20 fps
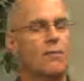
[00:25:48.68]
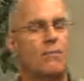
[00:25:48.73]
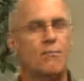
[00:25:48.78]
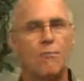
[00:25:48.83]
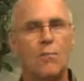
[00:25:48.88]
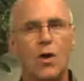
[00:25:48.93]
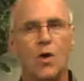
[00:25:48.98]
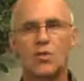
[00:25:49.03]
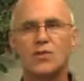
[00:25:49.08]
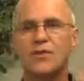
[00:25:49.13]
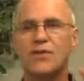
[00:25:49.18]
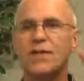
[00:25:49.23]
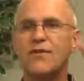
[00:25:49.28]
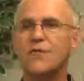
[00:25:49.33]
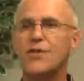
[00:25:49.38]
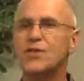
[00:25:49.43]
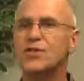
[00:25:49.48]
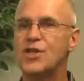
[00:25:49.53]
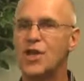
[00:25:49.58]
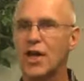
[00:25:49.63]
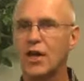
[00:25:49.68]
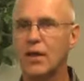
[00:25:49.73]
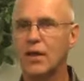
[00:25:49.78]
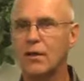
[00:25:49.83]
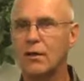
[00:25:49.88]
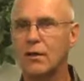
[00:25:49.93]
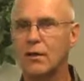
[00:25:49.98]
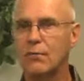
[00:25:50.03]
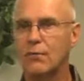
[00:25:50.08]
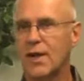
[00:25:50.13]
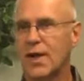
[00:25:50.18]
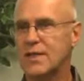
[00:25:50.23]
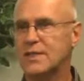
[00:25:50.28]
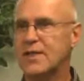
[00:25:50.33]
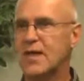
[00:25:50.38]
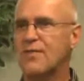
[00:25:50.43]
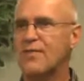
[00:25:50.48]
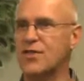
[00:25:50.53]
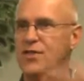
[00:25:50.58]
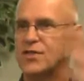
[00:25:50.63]
Most evangelical, when I
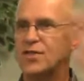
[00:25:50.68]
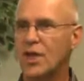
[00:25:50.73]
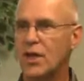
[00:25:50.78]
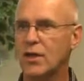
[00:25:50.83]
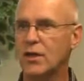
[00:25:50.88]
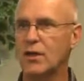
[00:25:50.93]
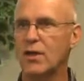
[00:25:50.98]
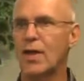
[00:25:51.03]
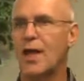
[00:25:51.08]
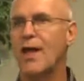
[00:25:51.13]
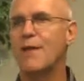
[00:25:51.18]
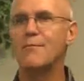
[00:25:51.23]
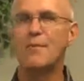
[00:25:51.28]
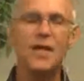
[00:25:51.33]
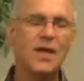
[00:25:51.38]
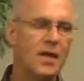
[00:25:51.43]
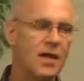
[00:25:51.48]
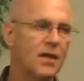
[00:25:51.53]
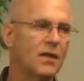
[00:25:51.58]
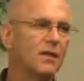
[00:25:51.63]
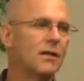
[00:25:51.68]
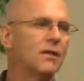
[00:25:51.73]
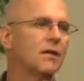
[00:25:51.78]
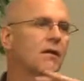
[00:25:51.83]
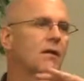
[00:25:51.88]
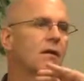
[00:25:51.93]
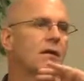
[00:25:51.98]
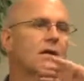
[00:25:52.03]
say evangelical, I mean